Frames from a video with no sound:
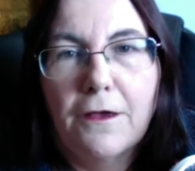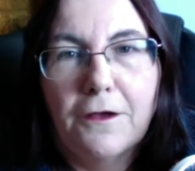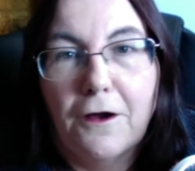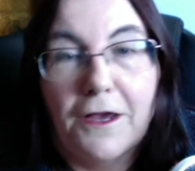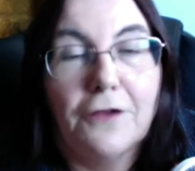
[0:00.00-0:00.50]

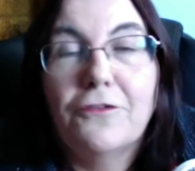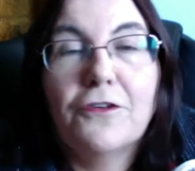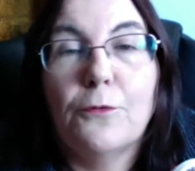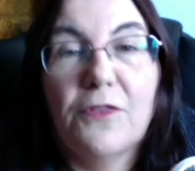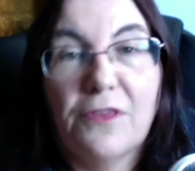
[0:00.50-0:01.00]
I couldn't
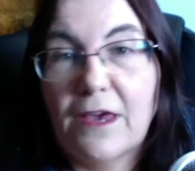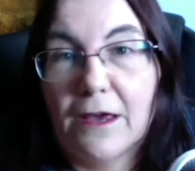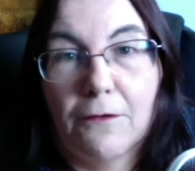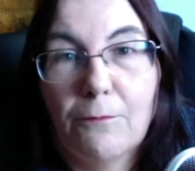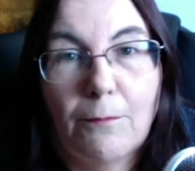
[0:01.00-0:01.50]
do a
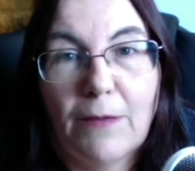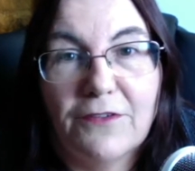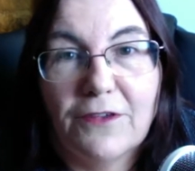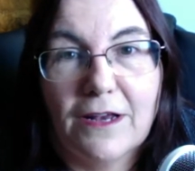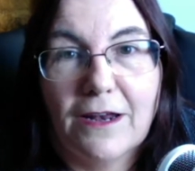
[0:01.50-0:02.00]
thing,
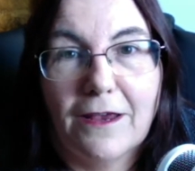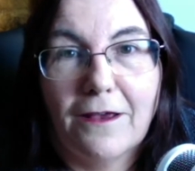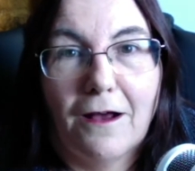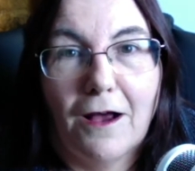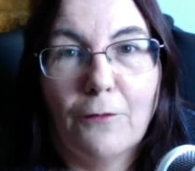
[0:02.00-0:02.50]

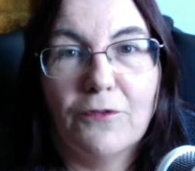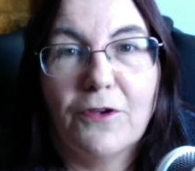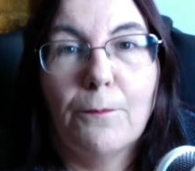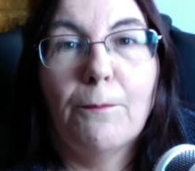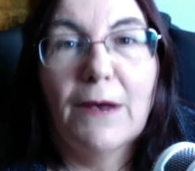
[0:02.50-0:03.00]
basically. I was
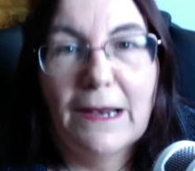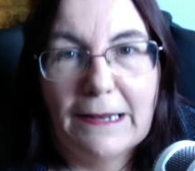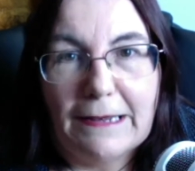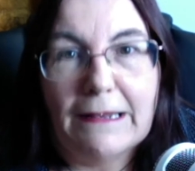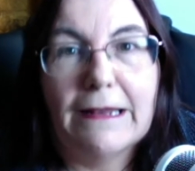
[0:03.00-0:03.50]

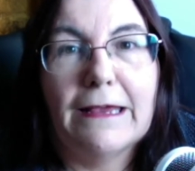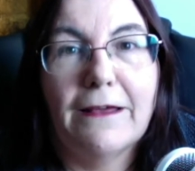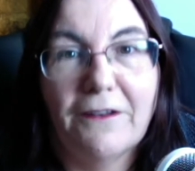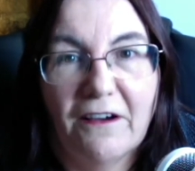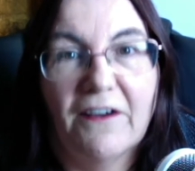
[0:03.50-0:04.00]
completely
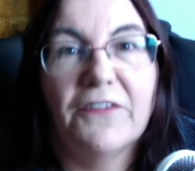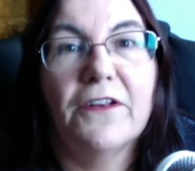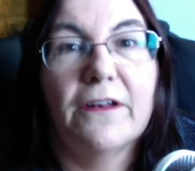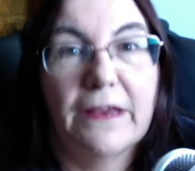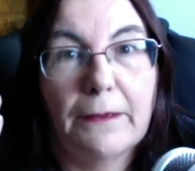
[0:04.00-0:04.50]
and
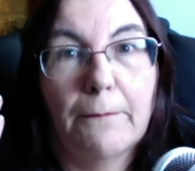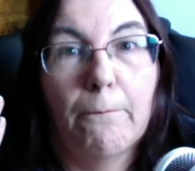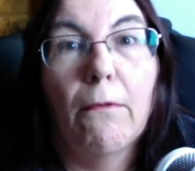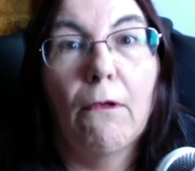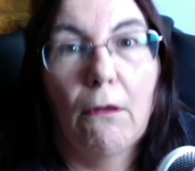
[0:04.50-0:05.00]
utterly
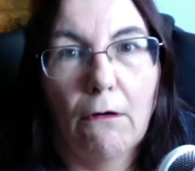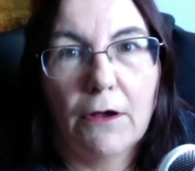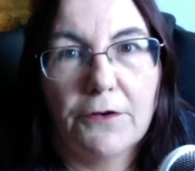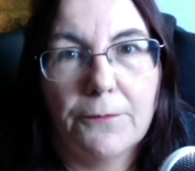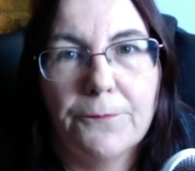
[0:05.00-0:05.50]

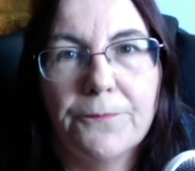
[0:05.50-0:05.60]
blocked.